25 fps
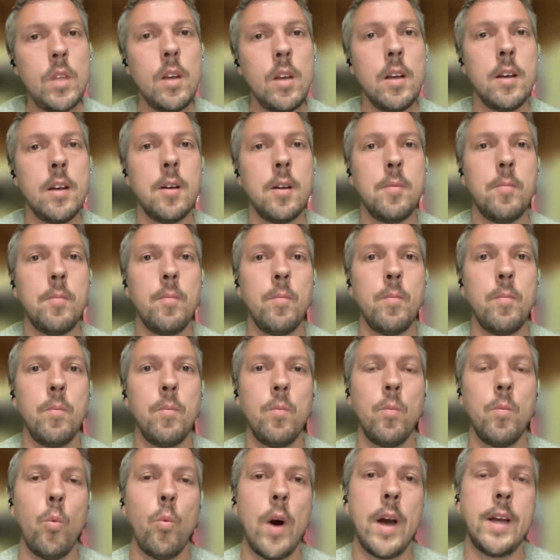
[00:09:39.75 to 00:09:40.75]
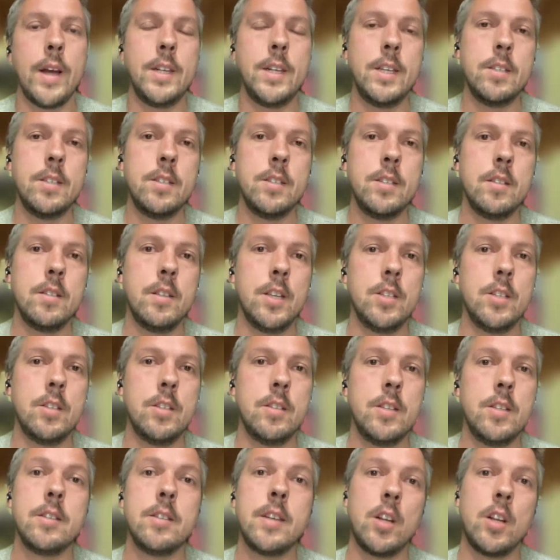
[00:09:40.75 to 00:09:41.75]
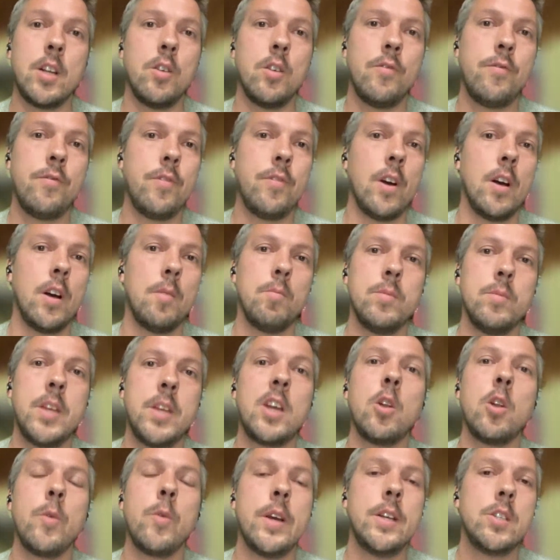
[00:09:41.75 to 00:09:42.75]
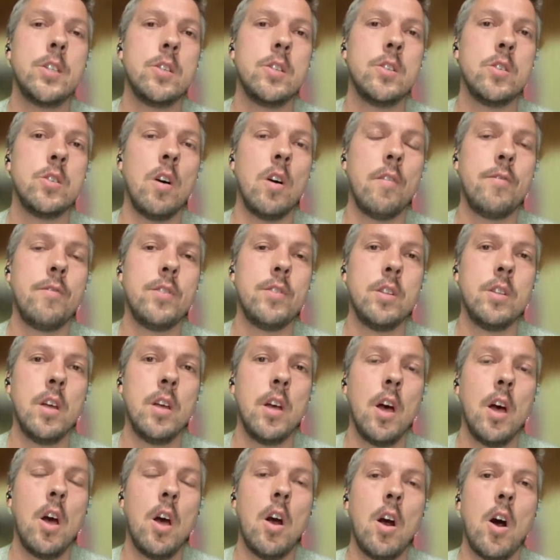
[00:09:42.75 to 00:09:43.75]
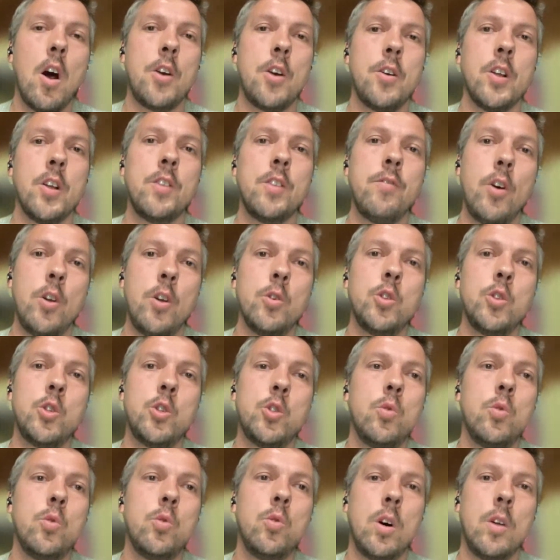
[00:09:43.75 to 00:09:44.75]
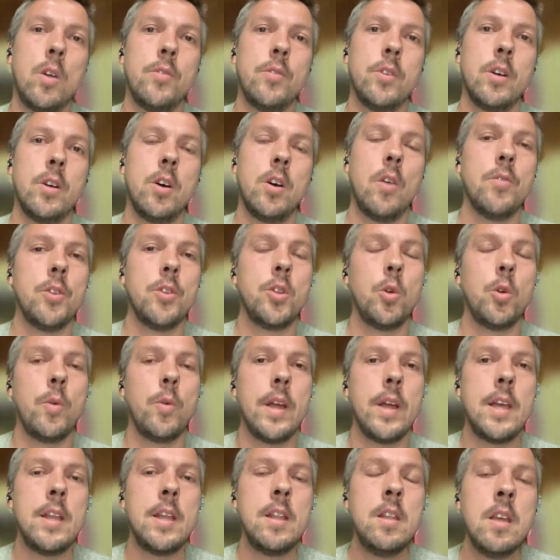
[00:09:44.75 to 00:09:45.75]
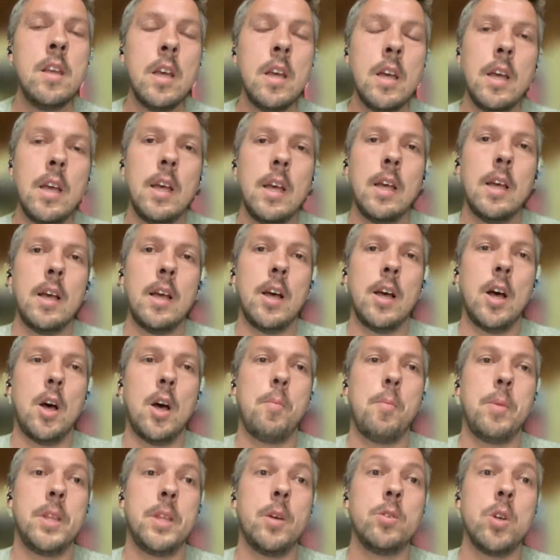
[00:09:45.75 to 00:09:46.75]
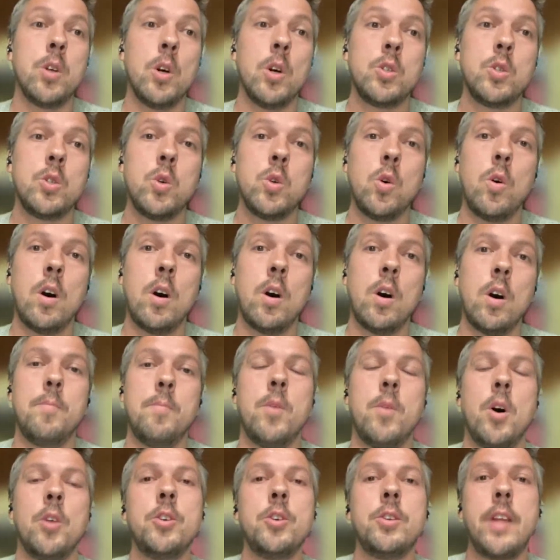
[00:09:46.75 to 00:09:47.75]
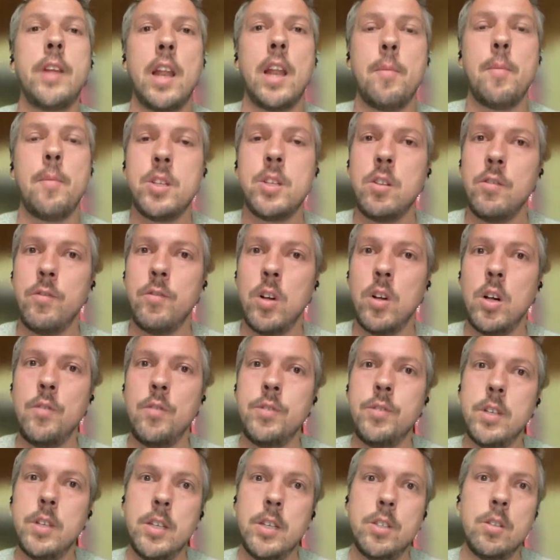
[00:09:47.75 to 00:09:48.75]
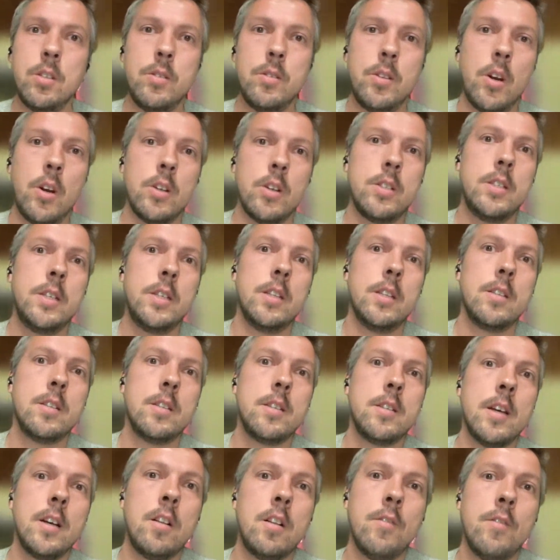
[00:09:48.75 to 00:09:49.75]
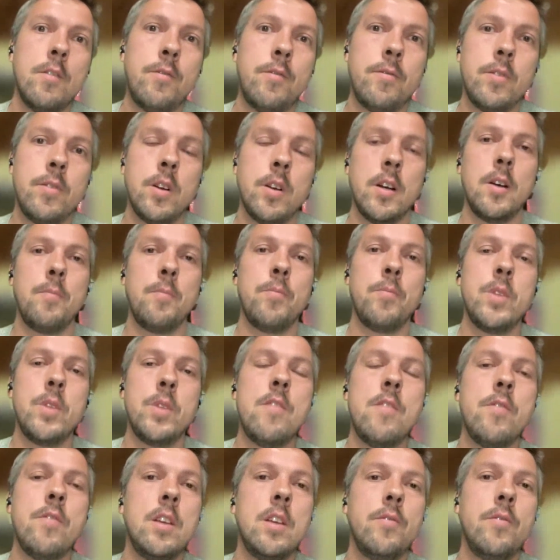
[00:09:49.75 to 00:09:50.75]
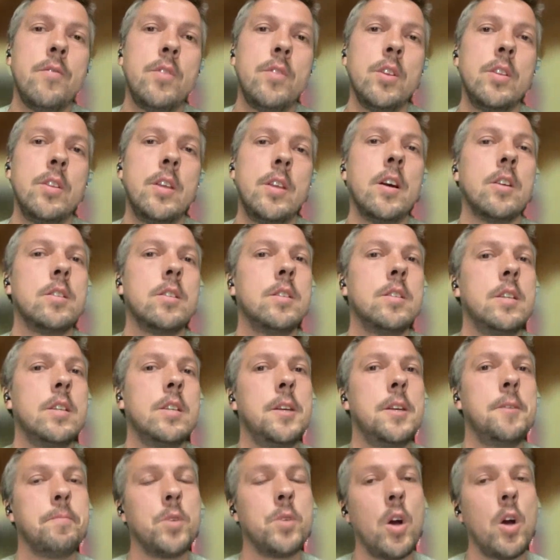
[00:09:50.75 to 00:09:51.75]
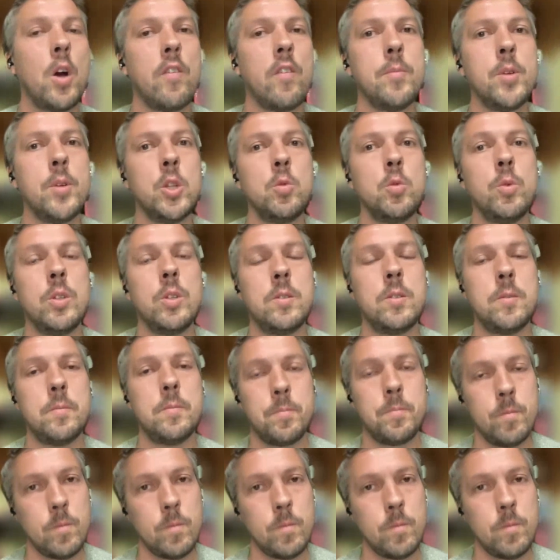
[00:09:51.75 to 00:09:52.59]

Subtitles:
these kind of declarations often are not followed through on the terrain. But there's also other dynamics involved in Eastern DRC itself. Even if the DRC government would